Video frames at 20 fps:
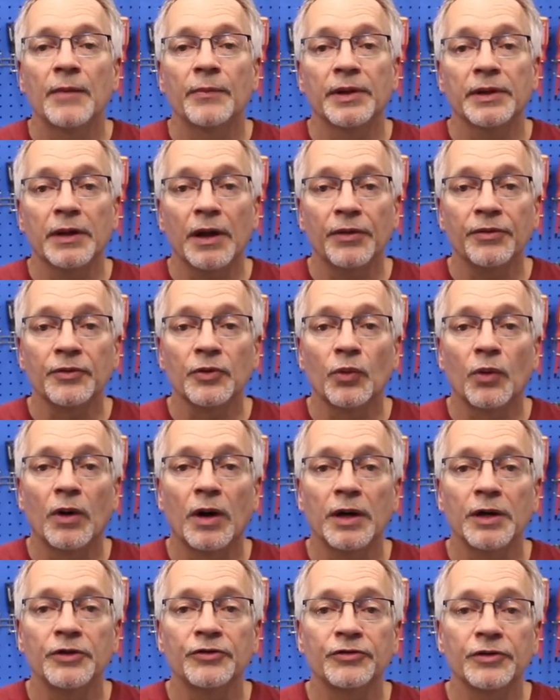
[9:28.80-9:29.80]
but
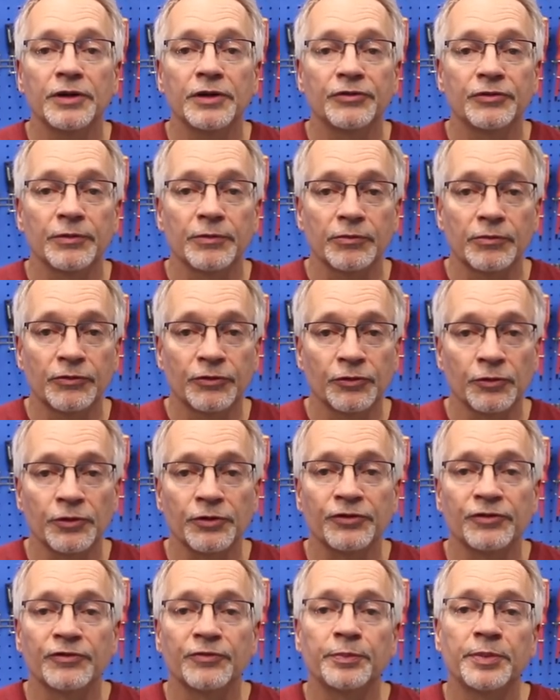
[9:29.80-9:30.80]
otherwise it's a
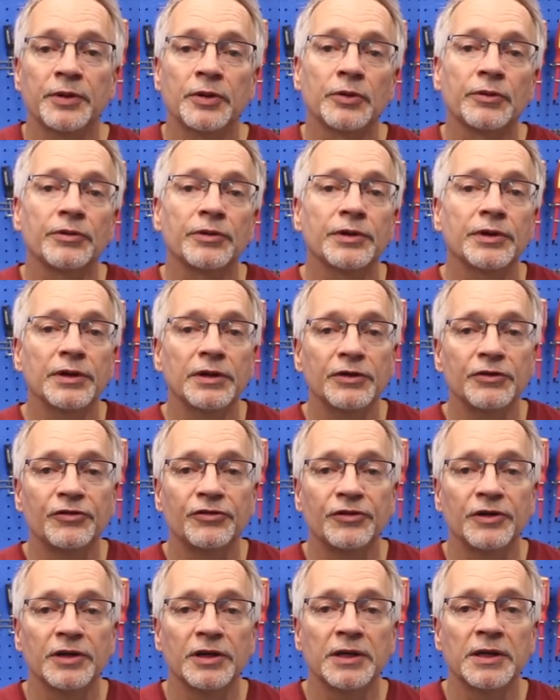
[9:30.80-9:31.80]
source of pure D
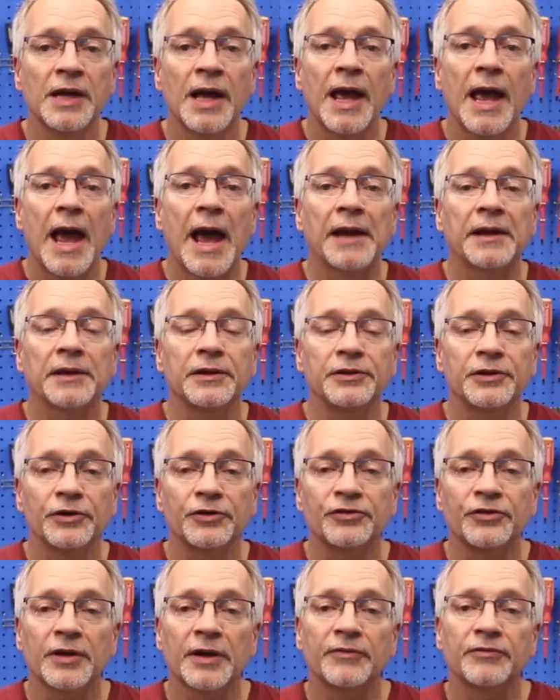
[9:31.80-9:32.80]
C, and it
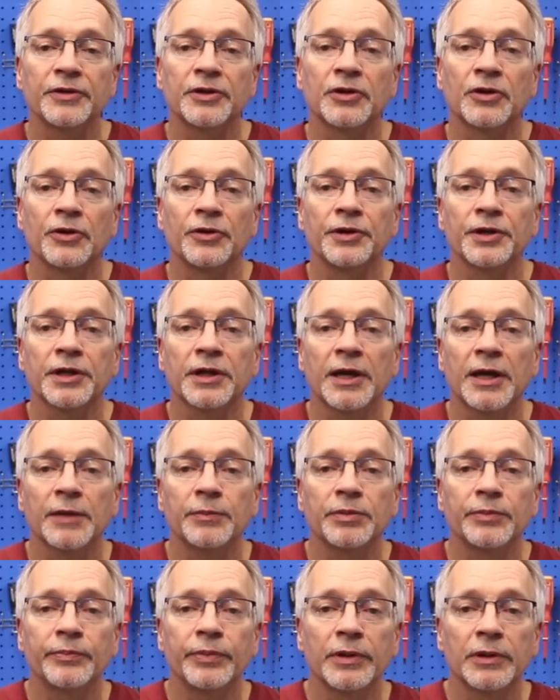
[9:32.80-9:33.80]
does have the current
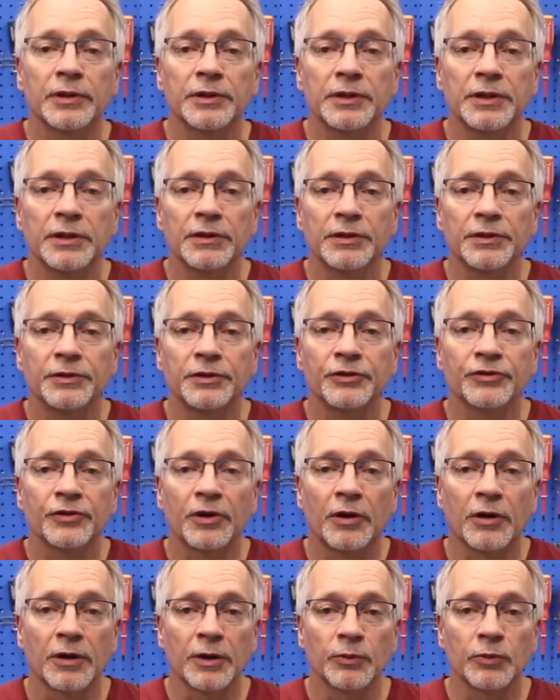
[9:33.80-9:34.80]
capability that this
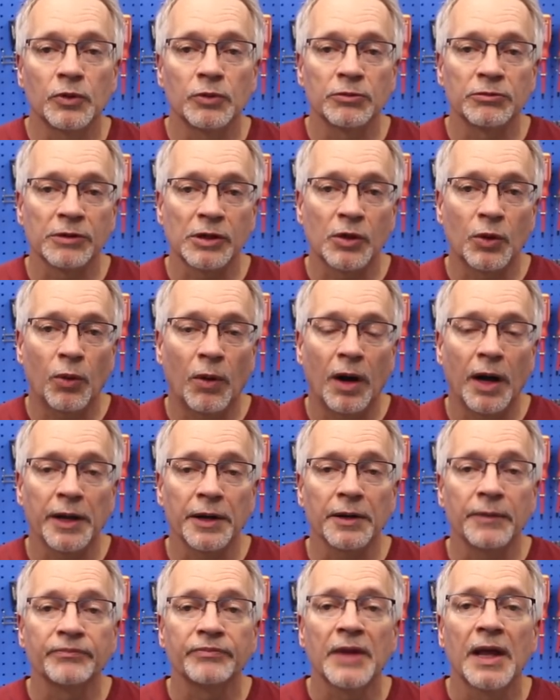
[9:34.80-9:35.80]
arm will
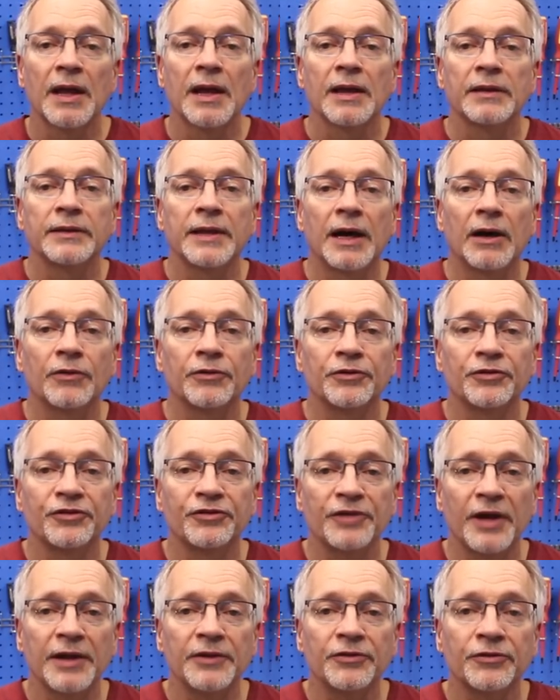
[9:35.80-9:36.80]
require. Now, the
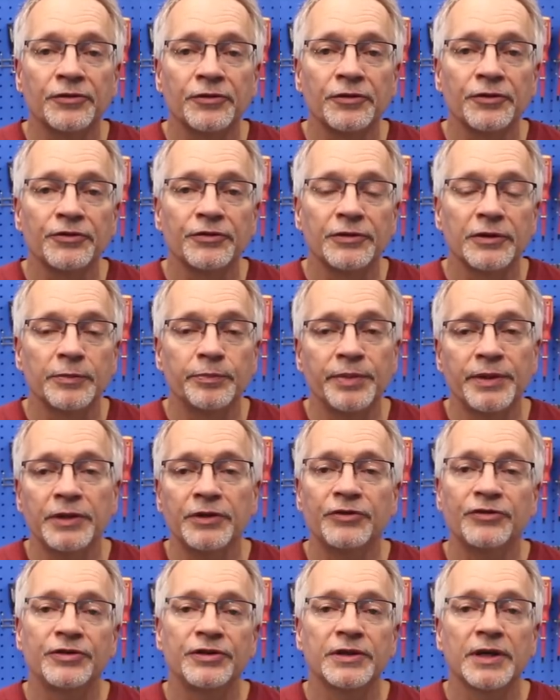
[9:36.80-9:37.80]
sensors and the
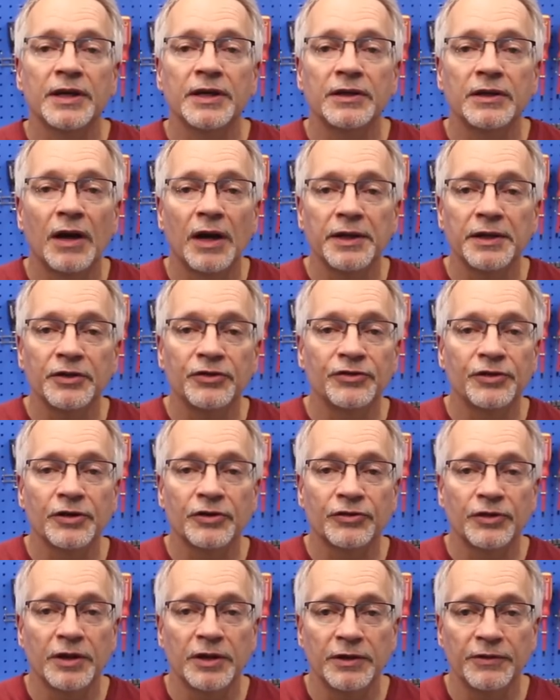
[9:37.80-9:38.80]
P C A nine
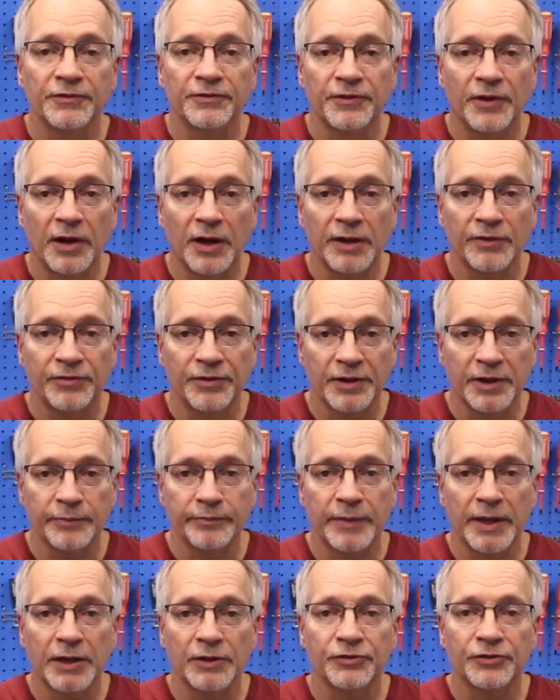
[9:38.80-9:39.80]
six eight five that
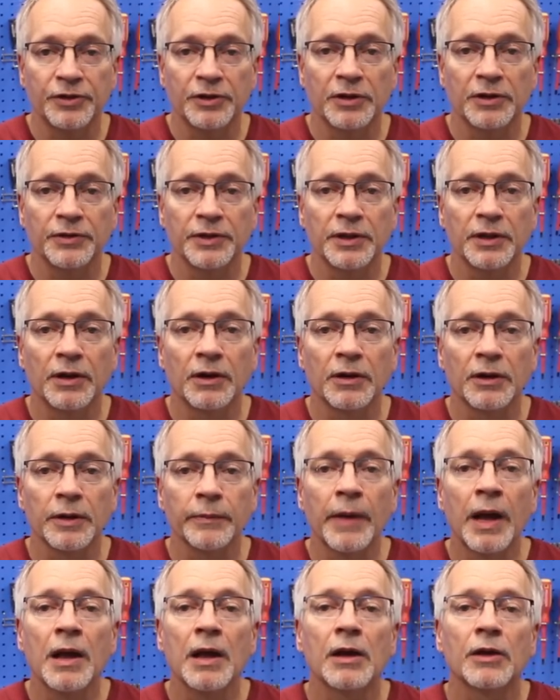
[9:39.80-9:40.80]
I'm mounting on the
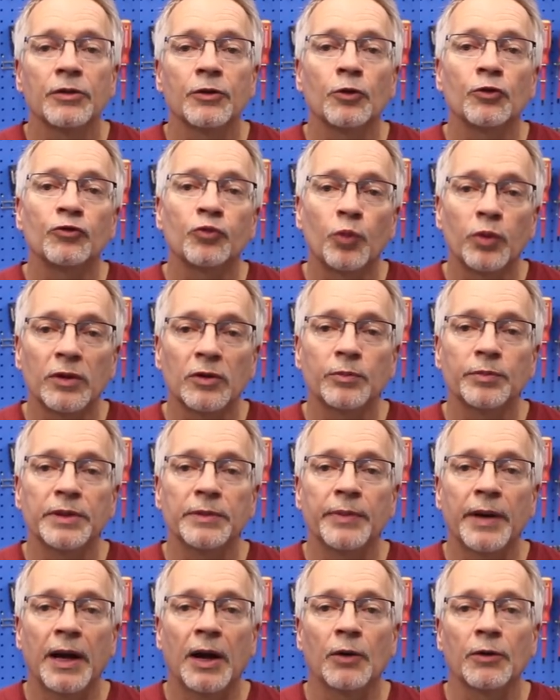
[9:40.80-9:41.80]
arm, those will
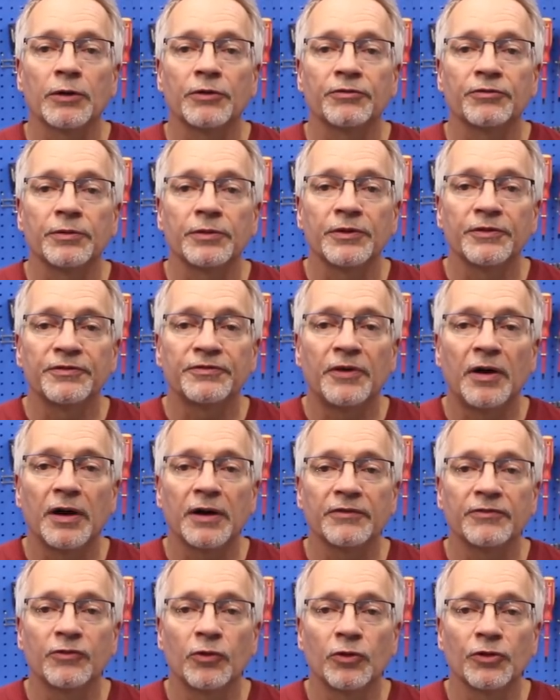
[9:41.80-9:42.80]
be powered from the
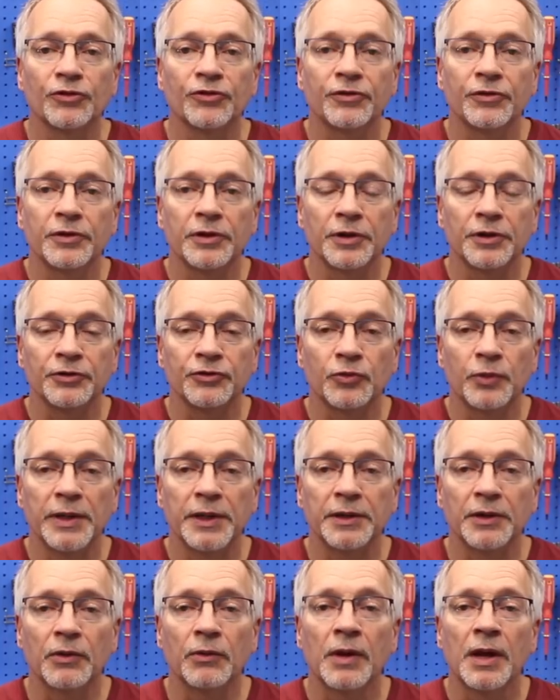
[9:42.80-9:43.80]
five volts in the
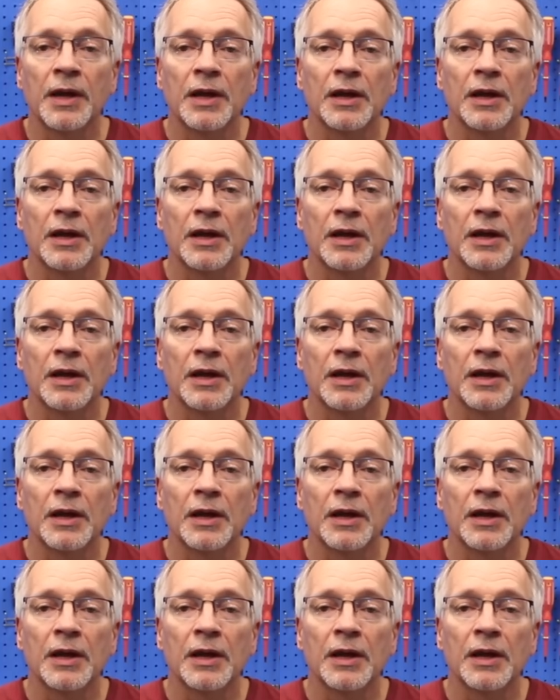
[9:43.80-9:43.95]
Arduino.